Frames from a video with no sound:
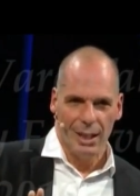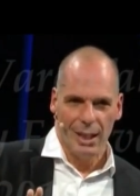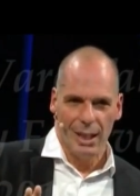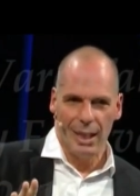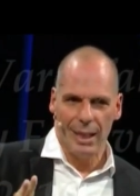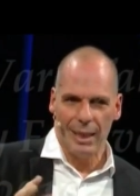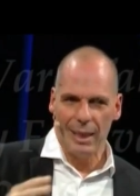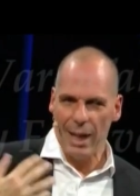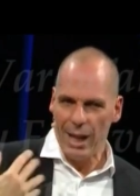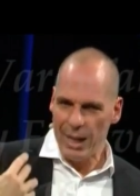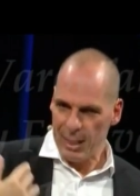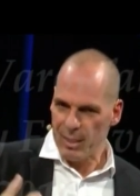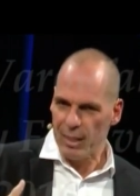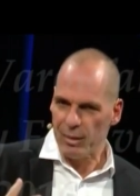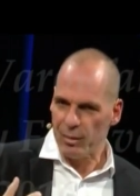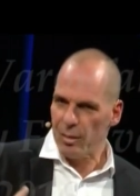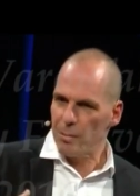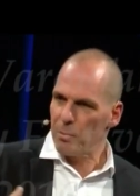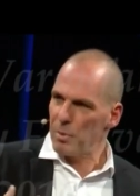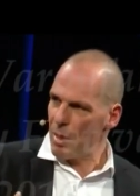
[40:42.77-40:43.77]
And I
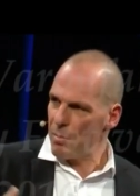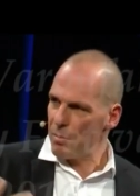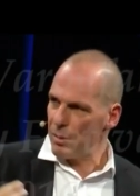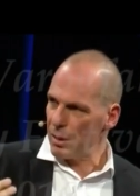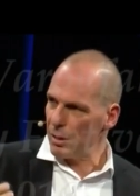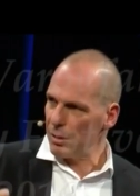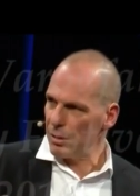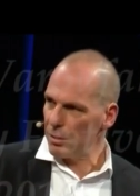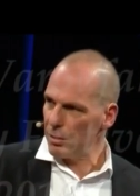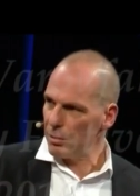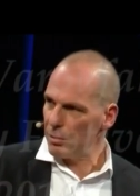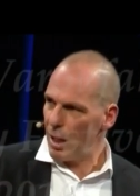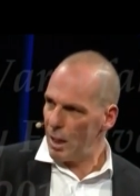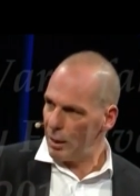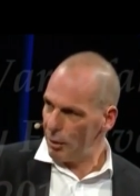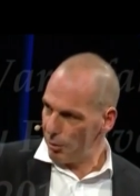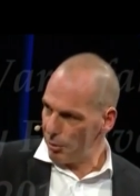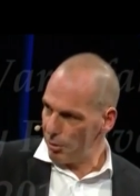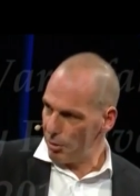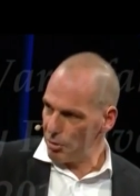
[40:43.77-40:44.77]
said to them something
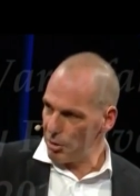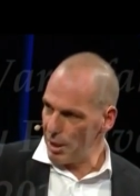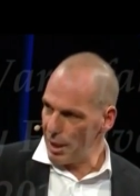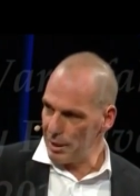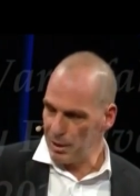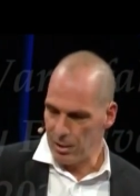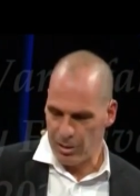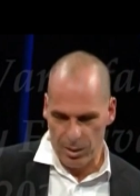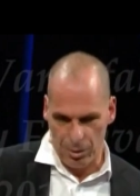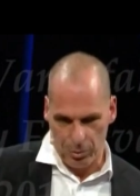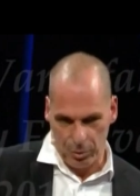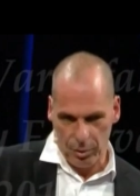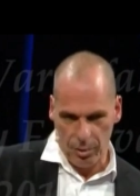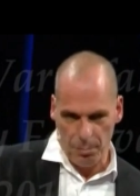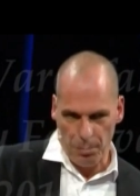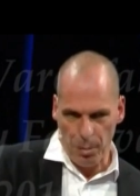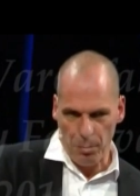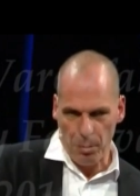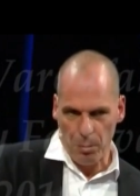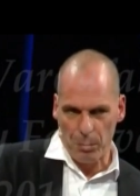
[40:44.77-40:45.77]
along those lines. I said, look, mm.
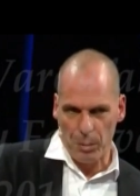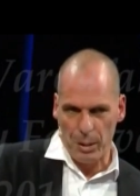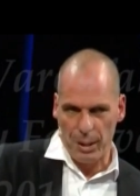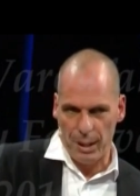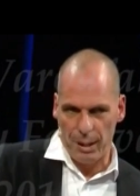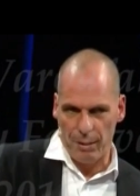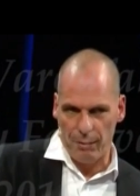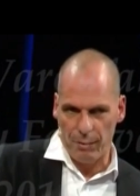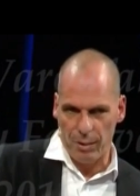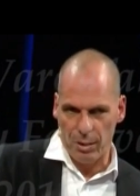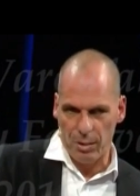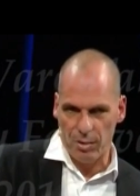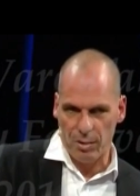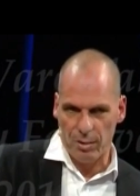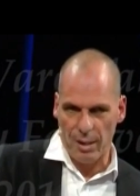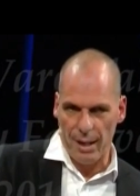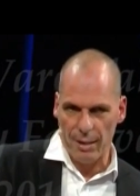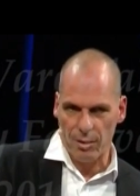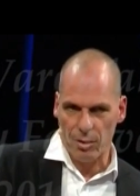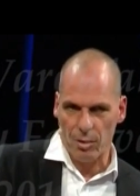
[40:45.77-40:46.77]
the problem we have is
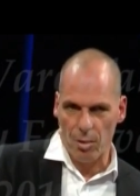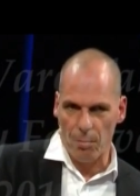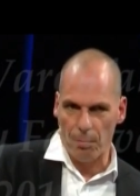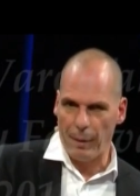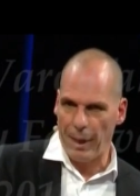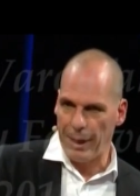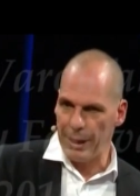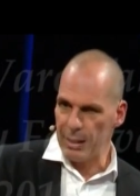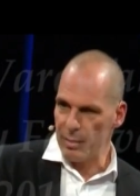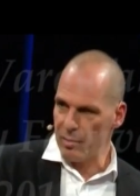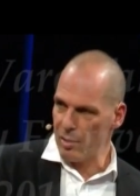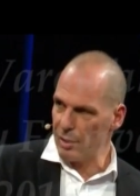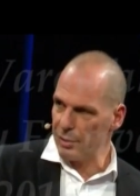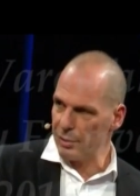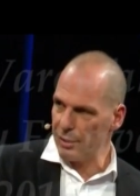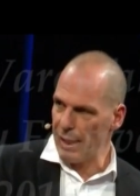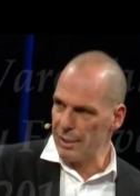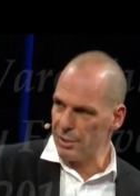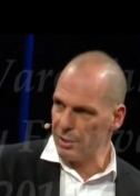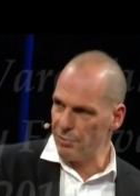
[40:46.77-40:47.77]
tax compliance
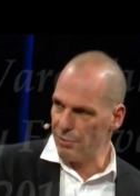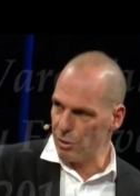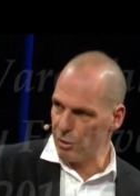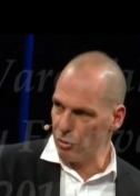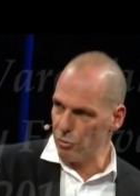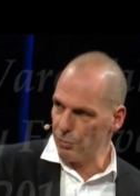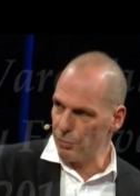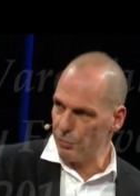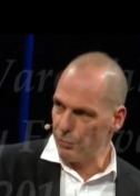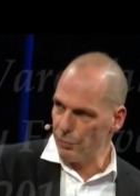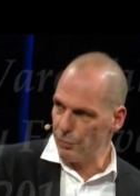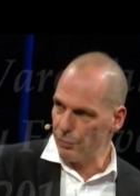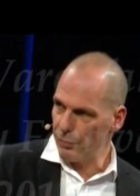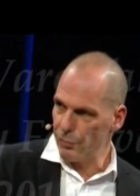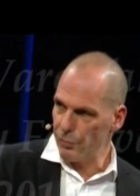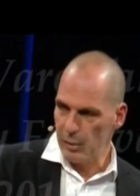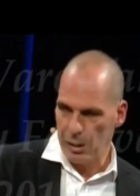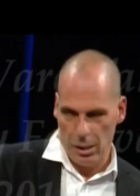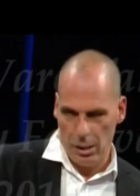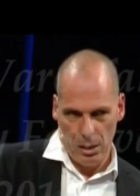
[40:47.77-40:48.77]
and tax evasion.
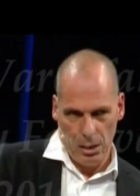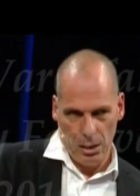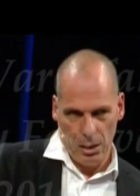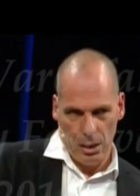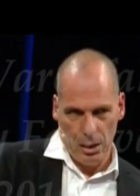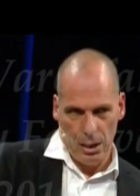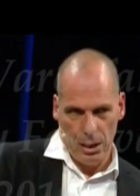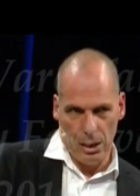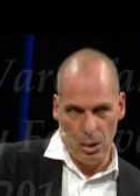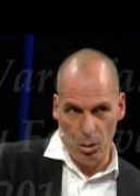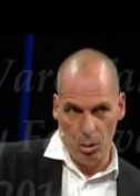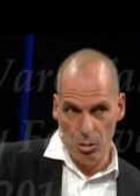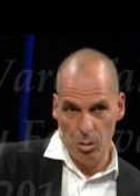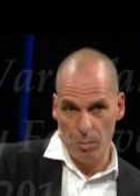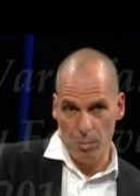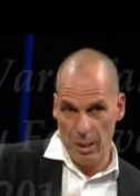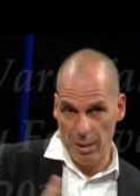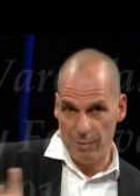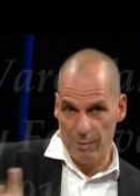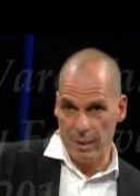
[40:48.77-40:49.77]
And
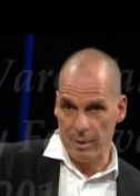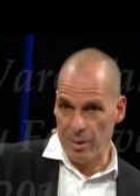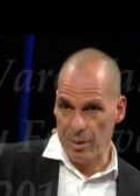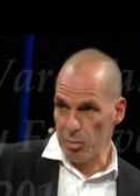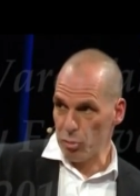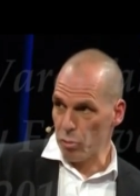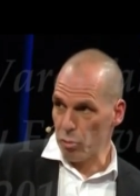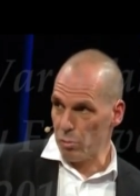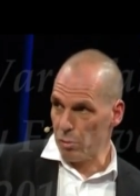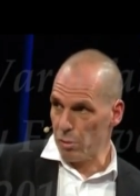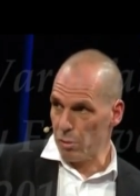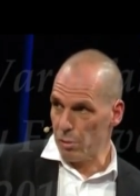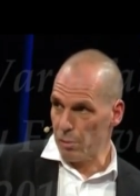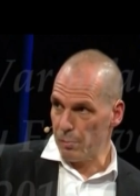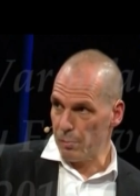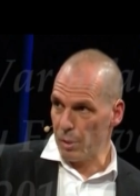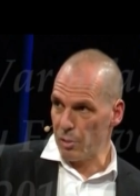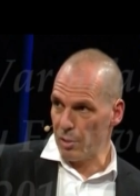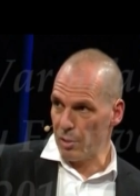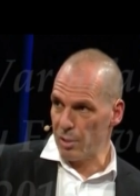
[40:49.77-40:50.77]
also, we have a recession,
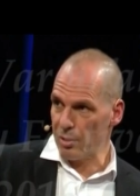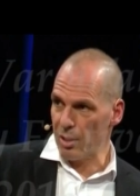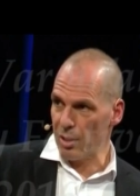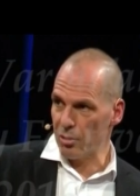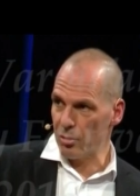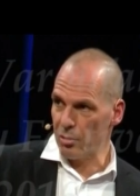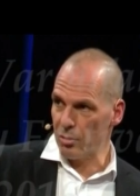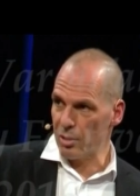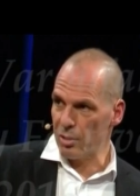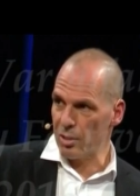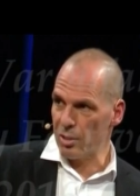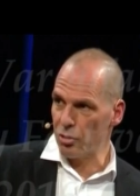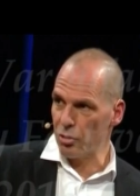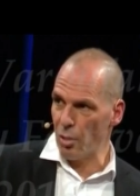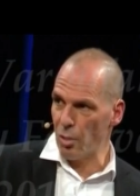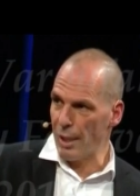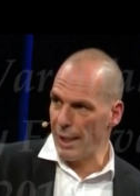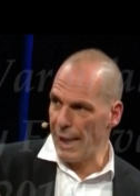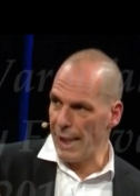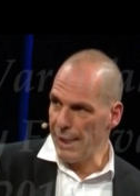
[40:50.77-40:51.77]
because the recession is
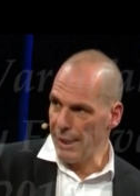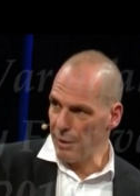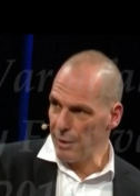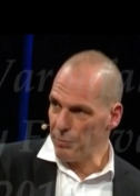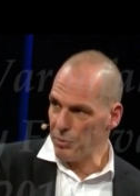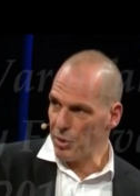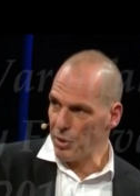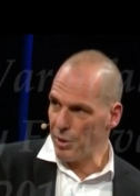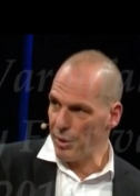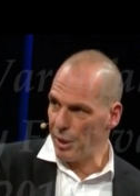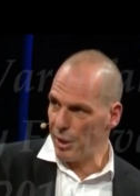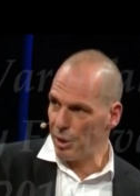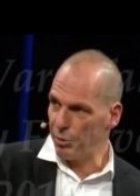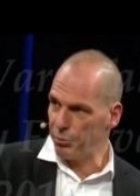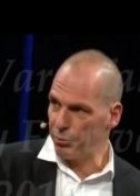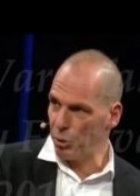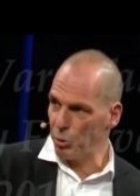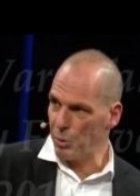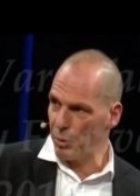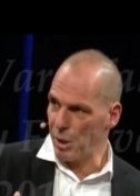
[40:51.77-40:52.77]
destroying incomes, and
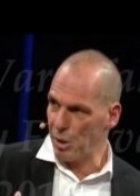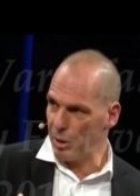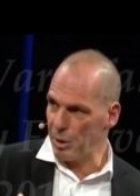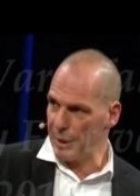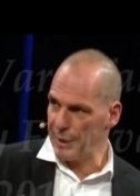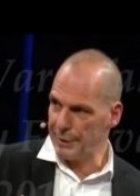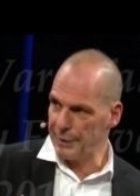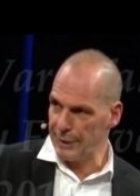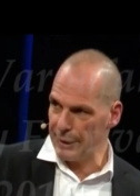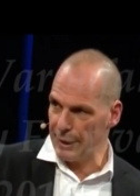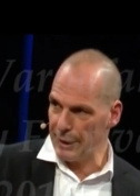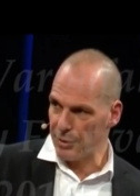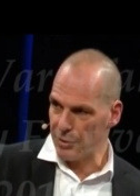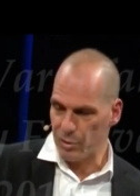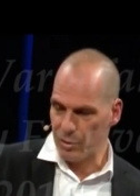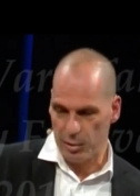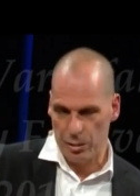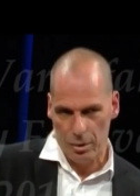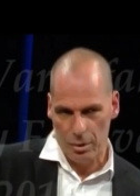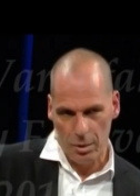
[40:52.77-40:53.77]
therefore, we are collecting
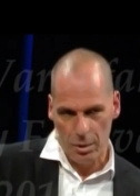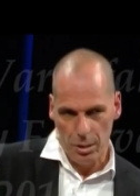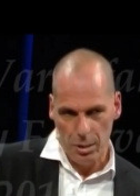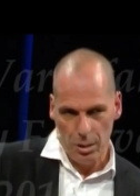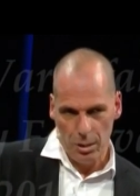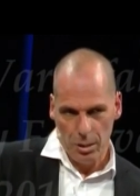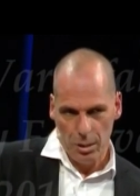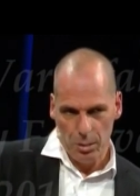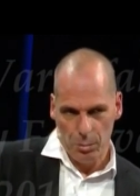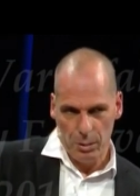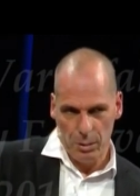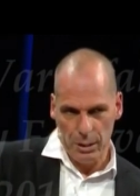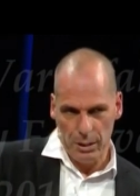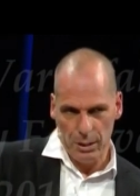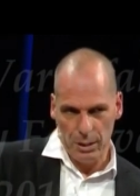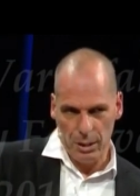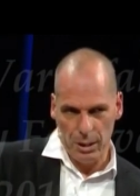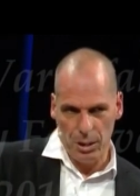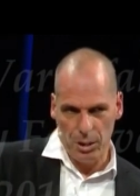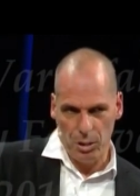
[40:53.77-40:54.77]
less.
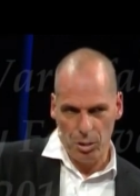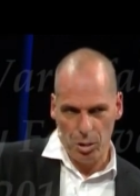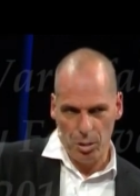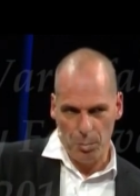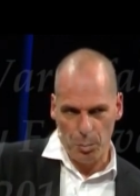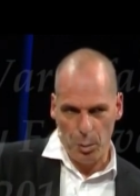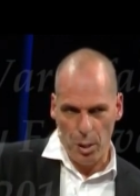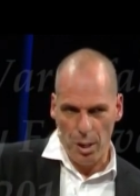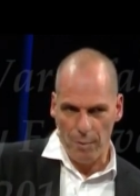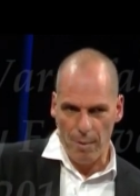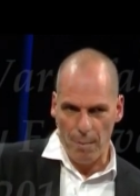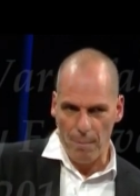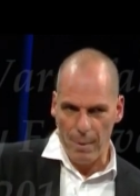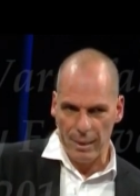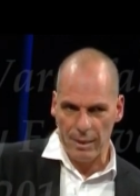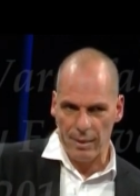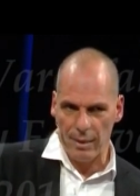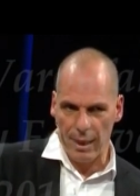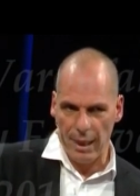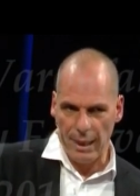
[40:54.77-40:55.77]
In, in Europe, we have
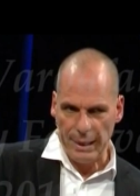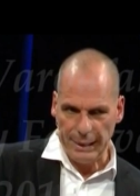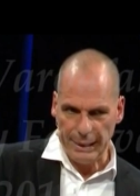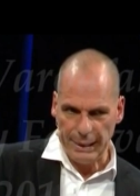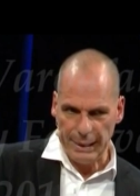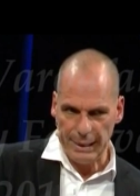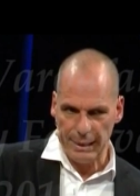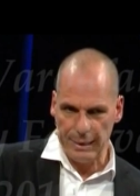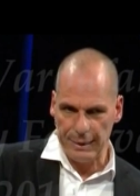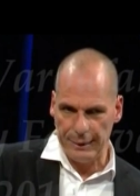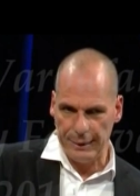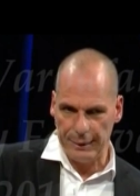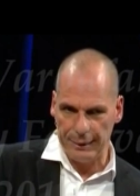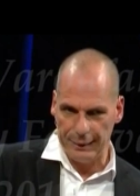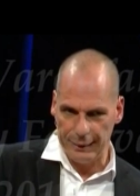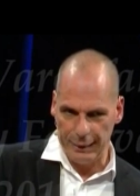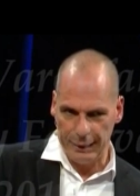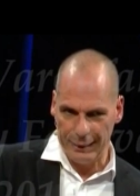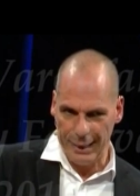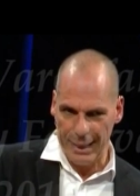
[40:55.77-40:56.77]
amongst the highest
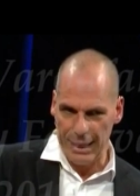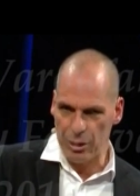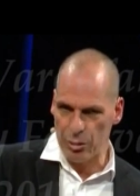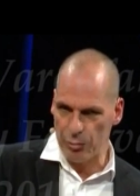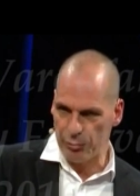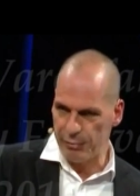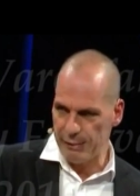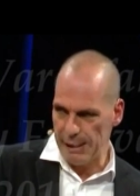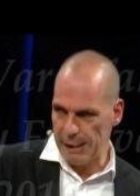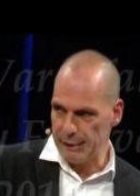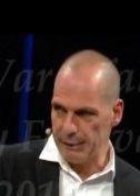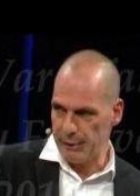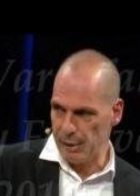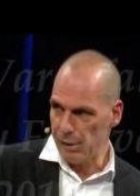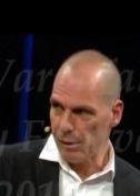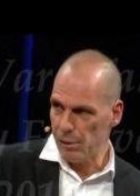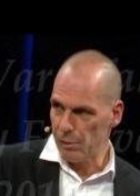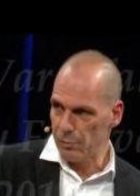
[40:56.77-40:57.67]
rates of VAT,